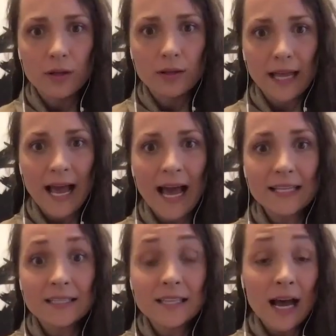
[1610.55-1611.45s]
Like I
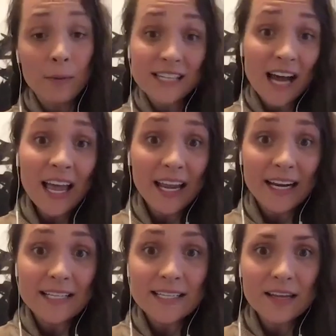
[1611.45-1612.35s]
I was 9. I
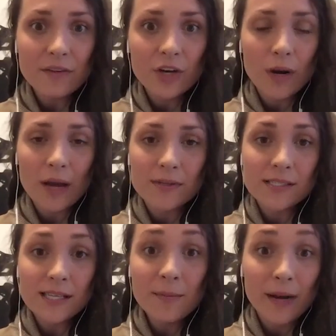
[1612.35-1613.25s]
didn't even know what I was
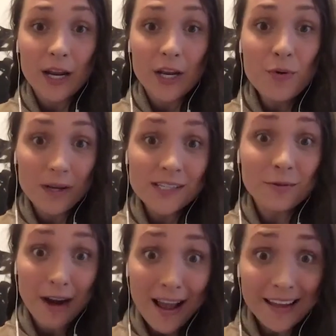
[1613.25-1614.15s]
seeing, but I knew it wasn't
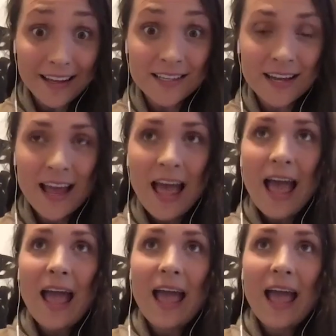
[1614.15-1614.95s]
right. Mm-hmm.